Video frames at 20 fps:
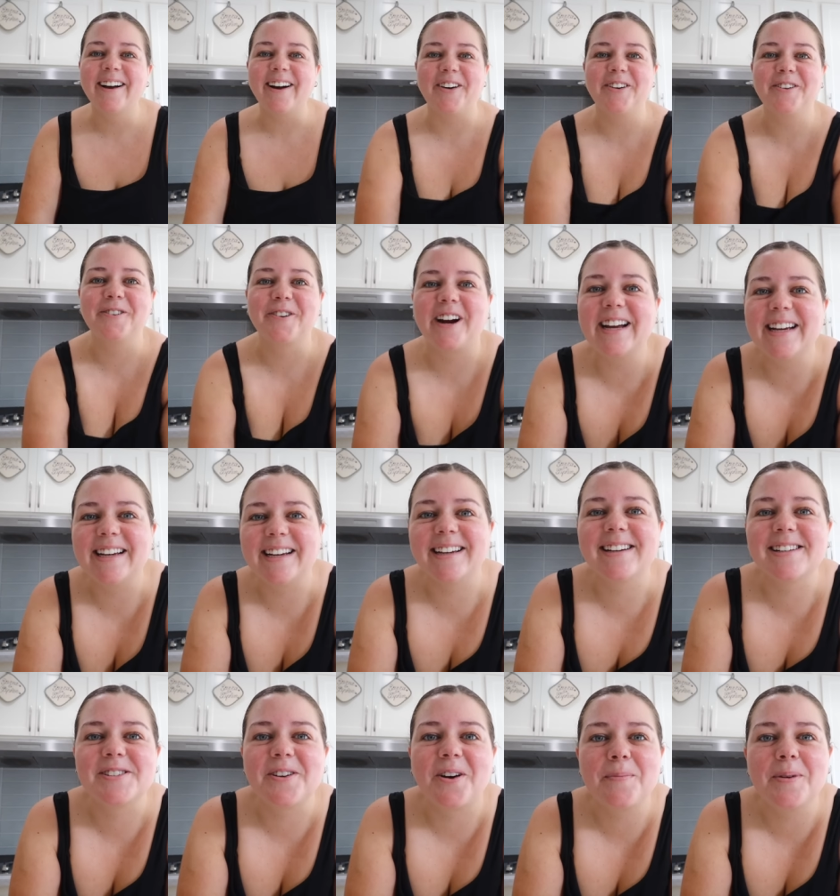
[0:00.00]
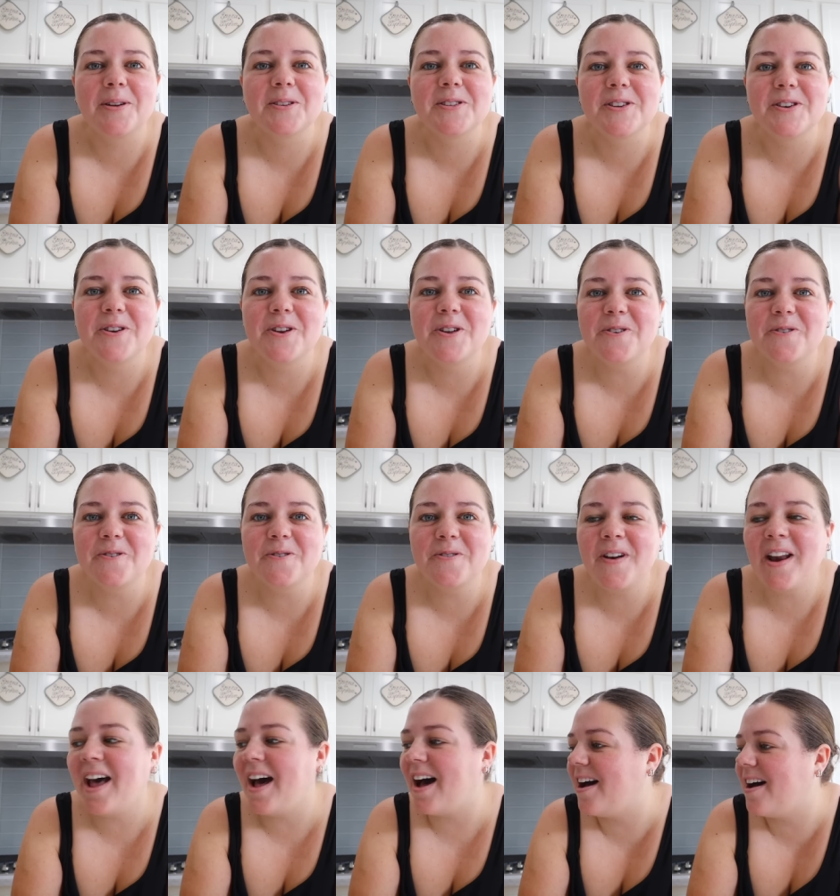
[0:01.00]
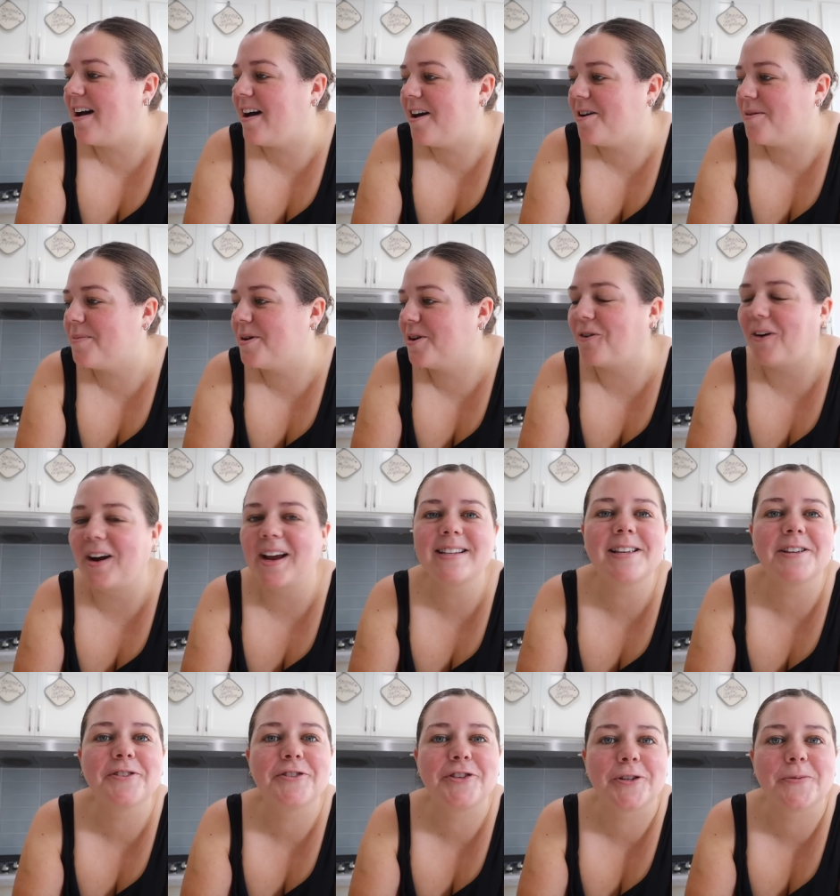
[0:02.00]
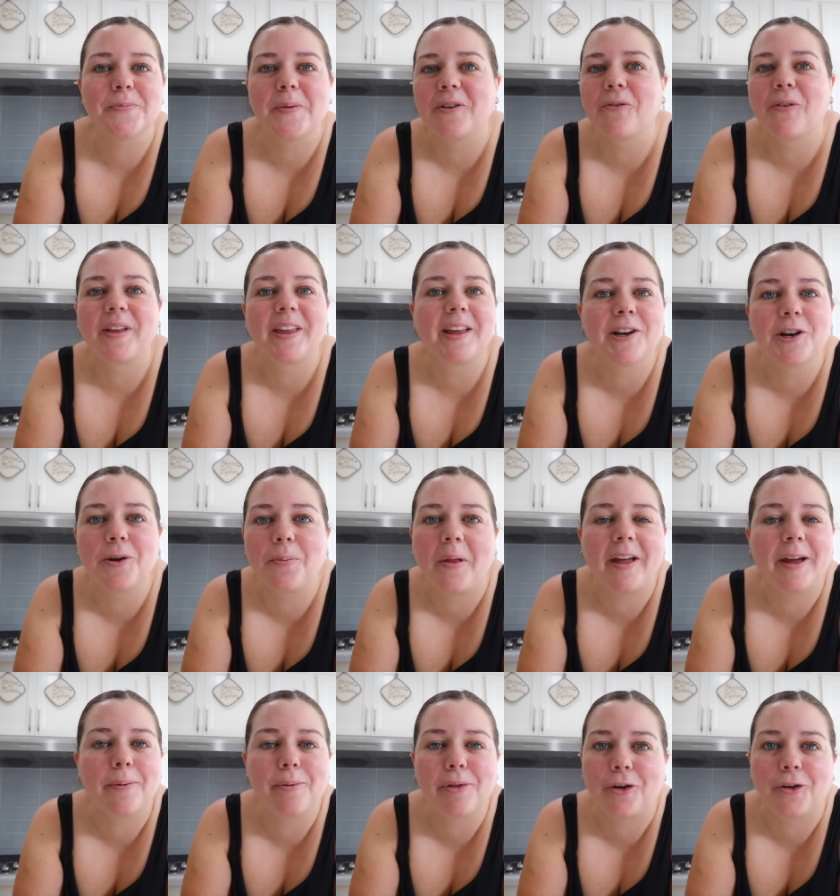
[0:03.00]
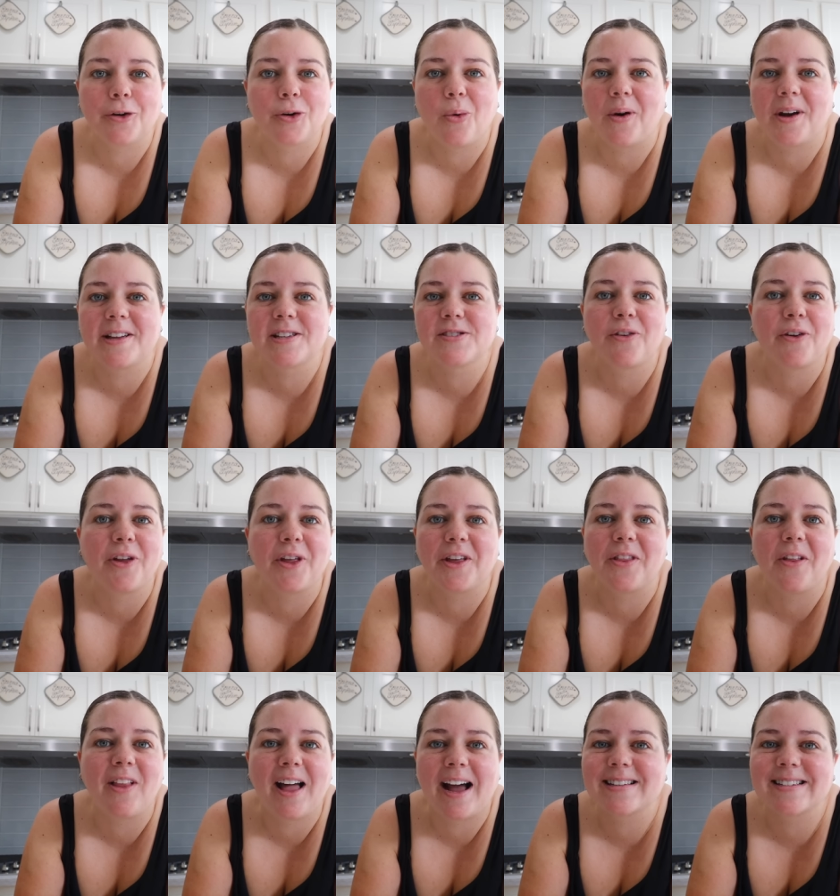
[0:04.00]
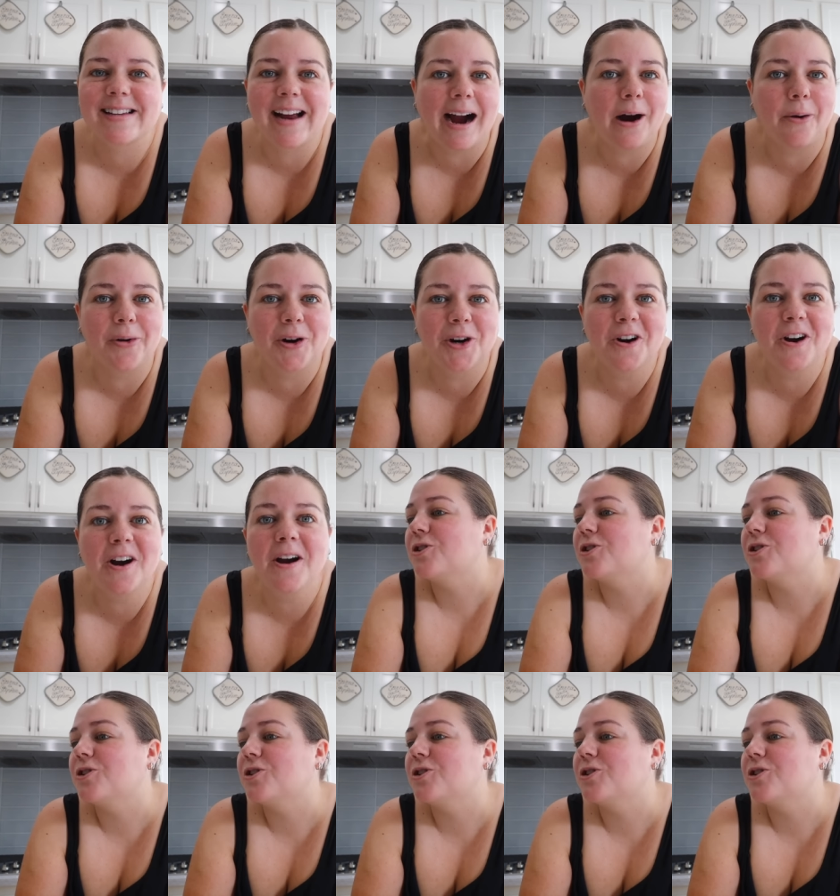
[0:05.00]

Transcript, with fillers: All right, it is almost noon. Um, Grace has just been really into playing with her toys for like the last hour.